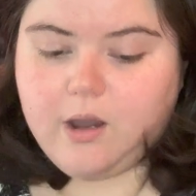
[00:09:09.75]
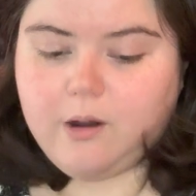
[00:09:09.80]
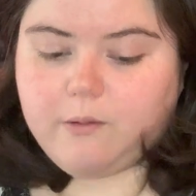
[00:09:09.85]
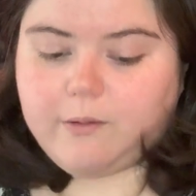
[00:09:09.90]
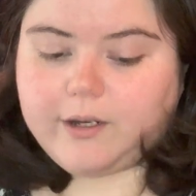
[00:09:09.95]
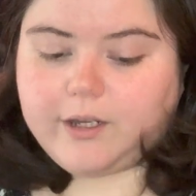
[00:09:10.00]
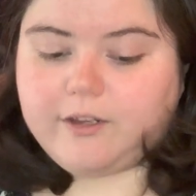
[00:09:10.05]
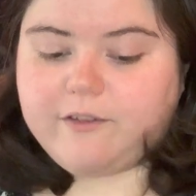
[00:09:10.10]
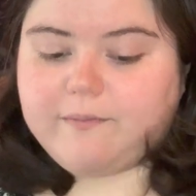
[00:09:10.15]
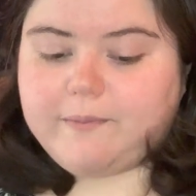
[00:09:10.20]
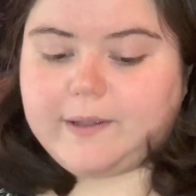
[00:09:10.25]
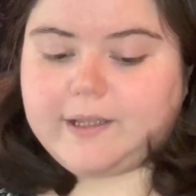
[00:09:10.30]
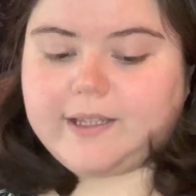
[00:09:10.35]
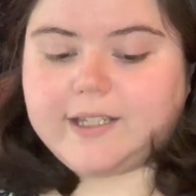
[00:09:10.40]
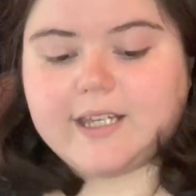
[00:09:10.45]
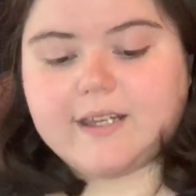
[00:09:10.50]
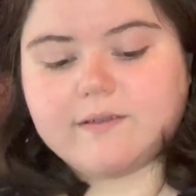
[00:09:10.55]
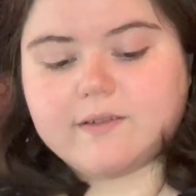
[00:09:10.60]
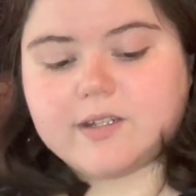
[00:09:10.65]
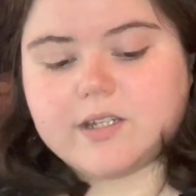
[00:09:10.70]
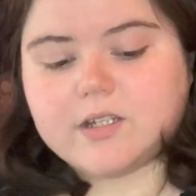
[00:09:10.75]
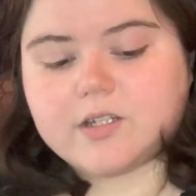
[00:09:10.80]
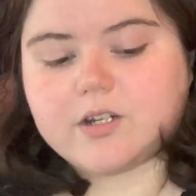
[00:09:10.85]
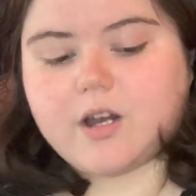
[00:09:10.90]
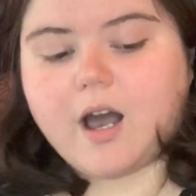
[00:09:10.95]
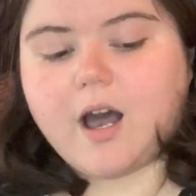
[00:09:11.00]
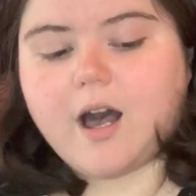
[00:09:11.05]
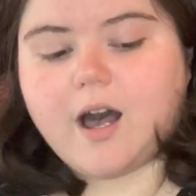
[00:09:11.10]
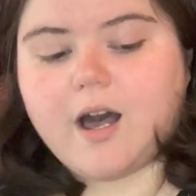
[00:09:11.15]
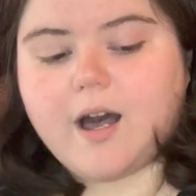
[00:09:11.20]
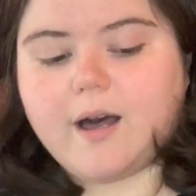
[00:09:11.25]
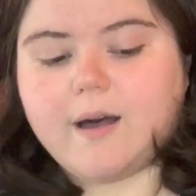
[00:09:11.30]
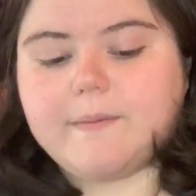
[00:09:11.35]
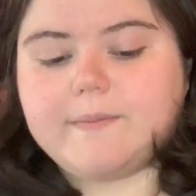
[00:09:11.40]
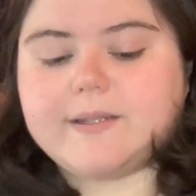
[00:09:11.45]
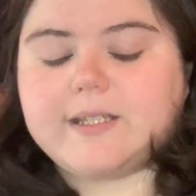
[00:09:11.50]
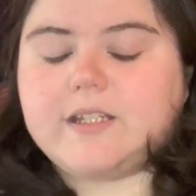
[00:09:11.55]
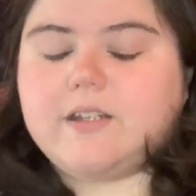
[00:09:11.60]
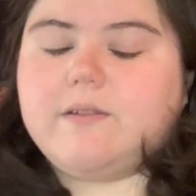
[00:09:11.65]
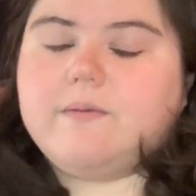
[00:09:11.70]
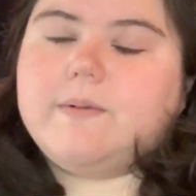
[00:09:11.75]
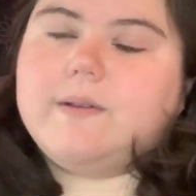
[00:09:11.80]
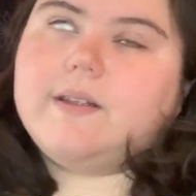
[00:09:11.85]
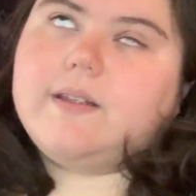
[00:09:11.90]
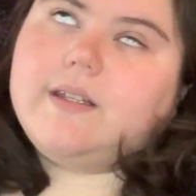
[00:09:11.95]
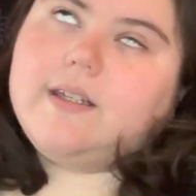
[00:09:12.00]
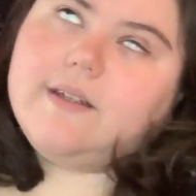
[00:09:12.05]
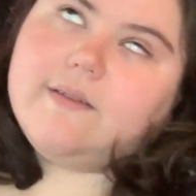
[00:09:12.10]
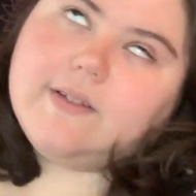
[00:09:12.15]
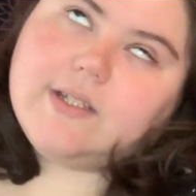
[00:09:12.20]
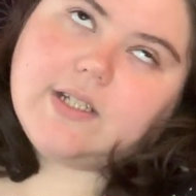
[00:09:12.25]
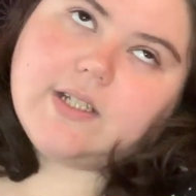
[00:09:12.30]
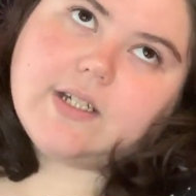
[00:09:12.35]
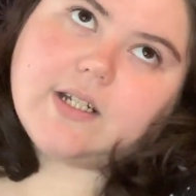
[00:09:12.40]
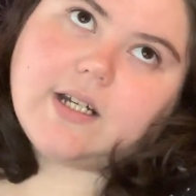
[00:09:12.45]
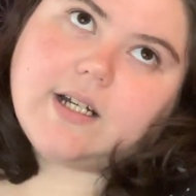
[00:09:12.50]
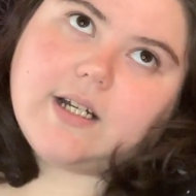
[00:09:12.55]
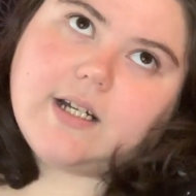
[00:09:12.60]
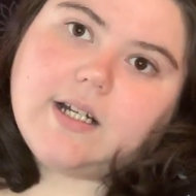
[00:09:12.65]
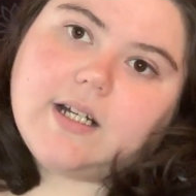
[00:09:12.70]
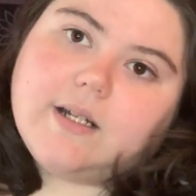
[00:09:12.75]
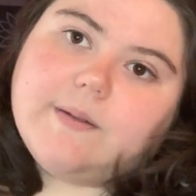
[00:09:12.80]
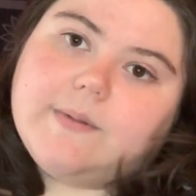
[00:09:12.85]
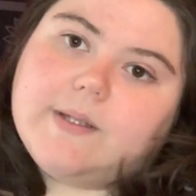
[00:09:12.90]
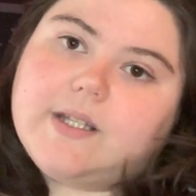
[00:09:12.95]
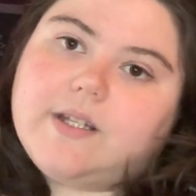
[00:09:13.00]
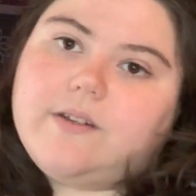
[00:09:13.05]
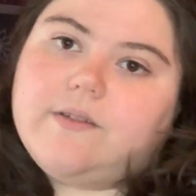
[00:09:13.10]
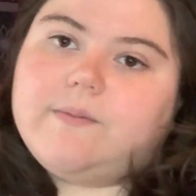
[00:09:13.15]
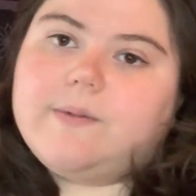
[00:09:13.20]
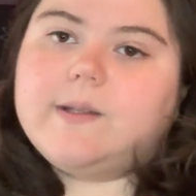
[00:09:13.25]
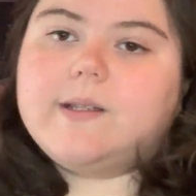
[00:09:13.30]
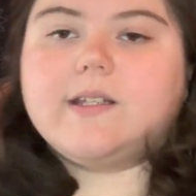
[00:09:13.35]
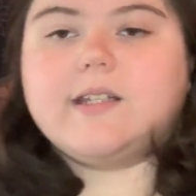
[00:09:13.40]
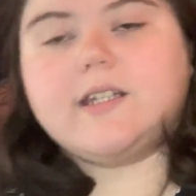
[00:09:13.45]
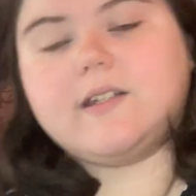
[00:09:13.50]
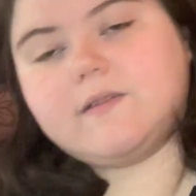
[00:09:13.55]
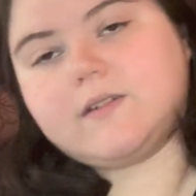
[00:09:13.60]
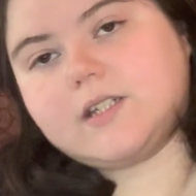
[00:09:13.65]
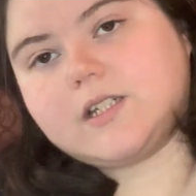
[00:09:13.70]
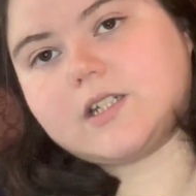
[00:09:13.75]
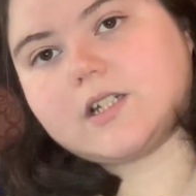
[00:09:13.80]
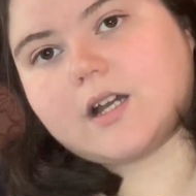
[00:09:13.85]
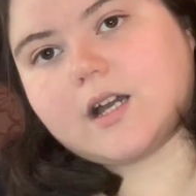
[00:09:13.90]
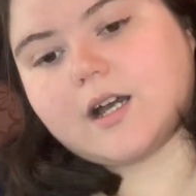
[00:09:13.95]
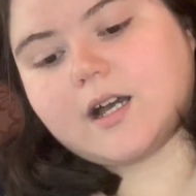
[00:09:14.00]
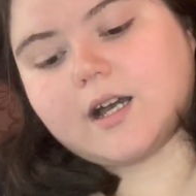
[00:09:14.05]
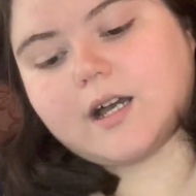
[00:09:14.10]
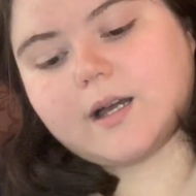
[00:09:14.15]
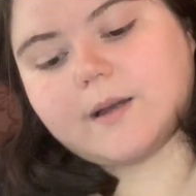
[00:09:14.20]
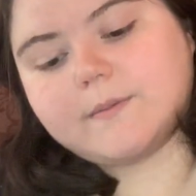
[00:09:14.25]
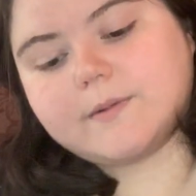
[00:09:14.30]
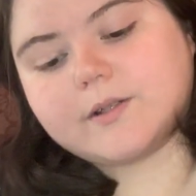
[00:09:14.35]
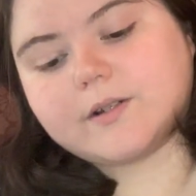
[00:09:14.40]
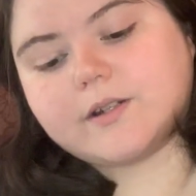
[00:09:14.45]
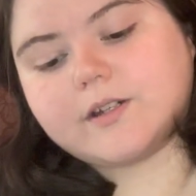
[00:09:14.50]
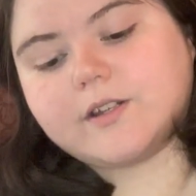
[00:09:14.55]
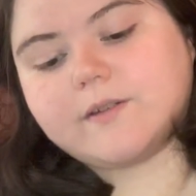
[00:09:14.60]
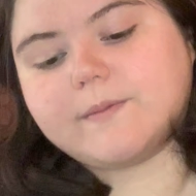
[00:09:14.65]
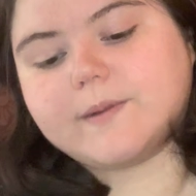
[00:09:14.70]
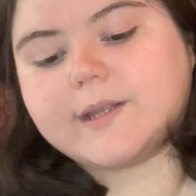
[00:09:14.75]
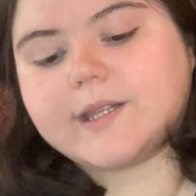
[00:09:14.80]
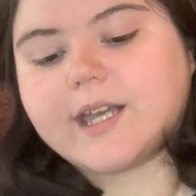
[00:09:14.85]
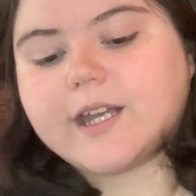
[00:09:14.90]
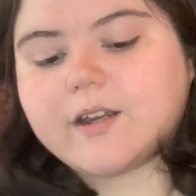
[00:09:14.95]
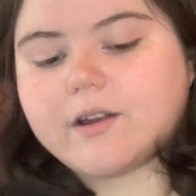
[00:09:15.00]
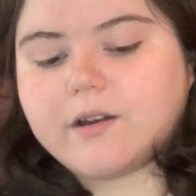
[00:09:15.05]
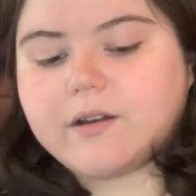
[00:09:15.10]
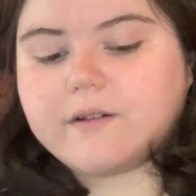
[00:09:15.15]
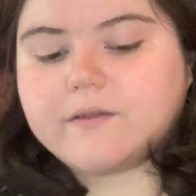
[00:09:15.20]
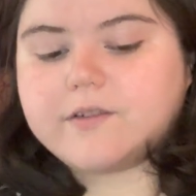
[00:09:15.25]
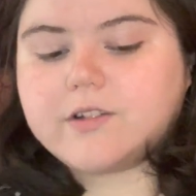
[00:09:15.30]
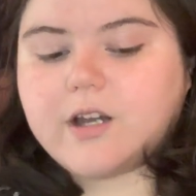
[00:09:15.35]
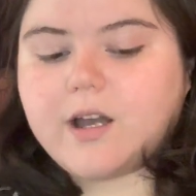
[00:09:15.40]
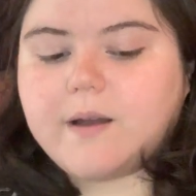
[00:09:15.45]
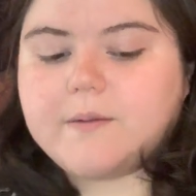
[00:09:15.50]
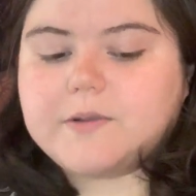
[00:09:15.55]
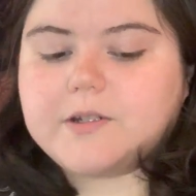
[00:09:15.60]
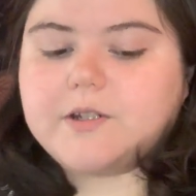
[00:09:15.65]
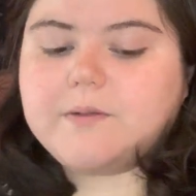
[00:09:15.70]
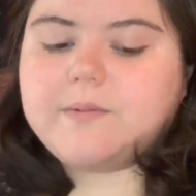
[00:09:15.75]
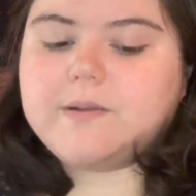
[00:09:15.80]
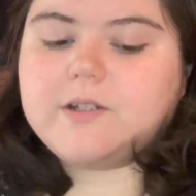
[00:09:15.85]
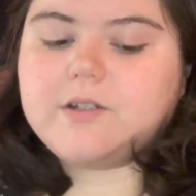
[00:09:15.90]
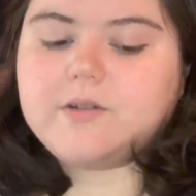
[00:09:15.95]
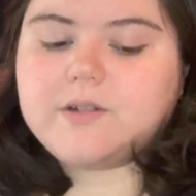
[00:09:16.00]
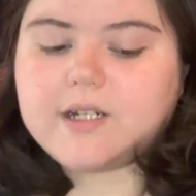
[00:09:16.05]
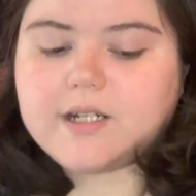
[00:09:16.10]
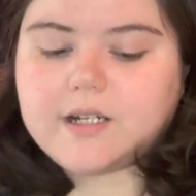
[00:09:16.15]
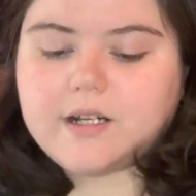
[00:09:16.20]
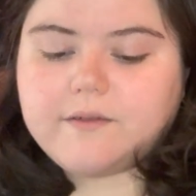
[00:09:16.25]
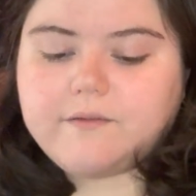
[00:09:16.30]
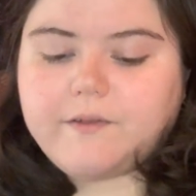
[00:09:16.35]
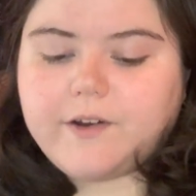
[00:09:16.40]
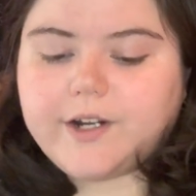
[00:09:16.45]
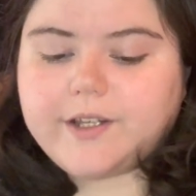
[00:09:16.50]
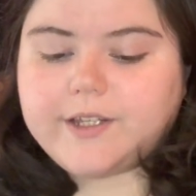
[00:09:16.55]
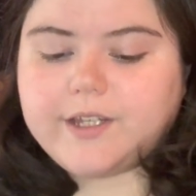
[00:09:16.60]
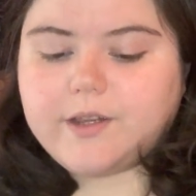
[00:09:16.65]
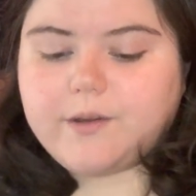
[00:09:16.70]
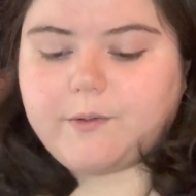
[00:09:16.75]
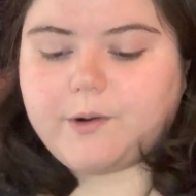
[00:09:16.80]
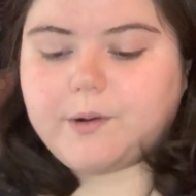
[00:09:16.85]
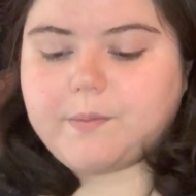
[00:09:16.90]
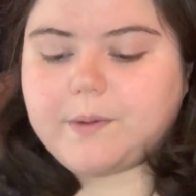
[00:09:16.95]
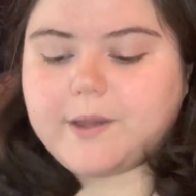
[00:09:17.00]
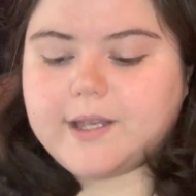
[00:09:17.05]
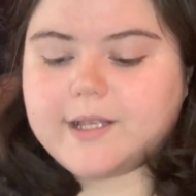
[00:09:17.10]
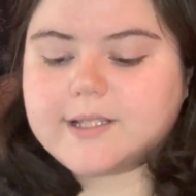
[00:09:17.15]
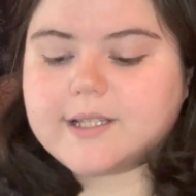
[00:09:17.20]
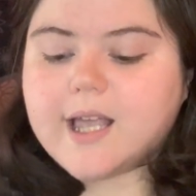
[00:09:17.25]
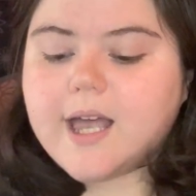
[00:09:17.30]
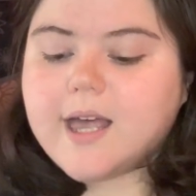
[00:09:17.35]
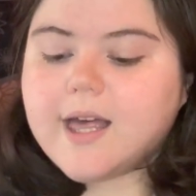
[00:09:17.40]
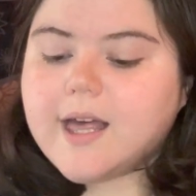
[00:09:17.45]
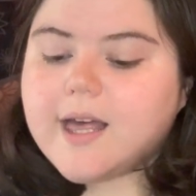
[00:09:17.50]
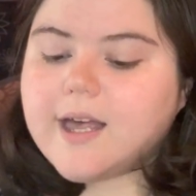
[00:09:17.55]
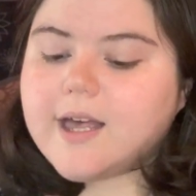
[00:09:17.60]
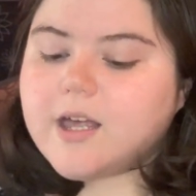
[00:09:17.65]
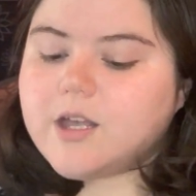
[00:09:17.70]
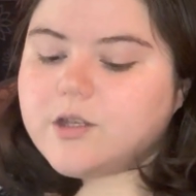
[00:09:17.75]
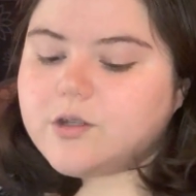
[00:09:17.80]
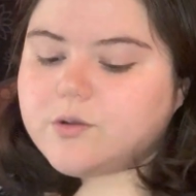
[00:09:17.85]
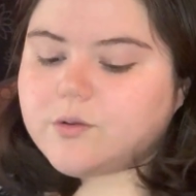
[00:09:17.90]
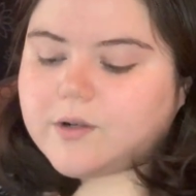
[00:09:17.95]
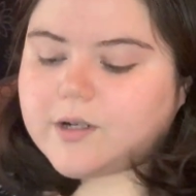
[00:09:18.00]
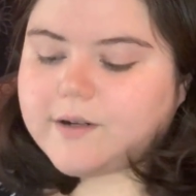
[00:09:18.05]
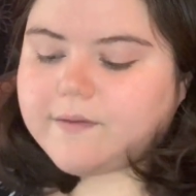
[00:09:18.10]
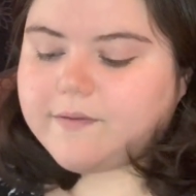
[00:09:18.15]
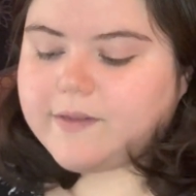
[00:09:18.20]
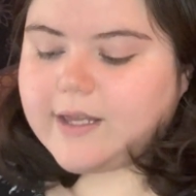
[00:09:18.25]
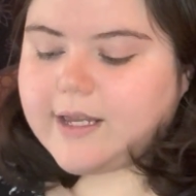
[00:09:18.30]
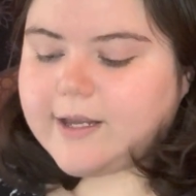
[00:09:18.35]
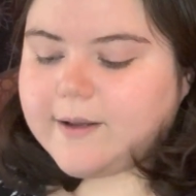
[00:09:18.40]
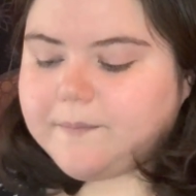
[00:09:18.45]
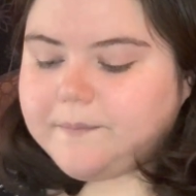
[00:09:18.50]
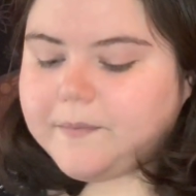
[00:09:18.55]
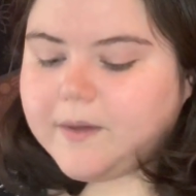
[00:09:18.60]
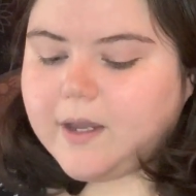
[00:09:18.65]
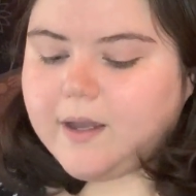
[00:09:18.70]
where you've been leaving jobs and you've been leaving jobs and you've been leaving jobs, or you've been let go of jobs, or you've been treated unfairly in the workplace, sort of thing.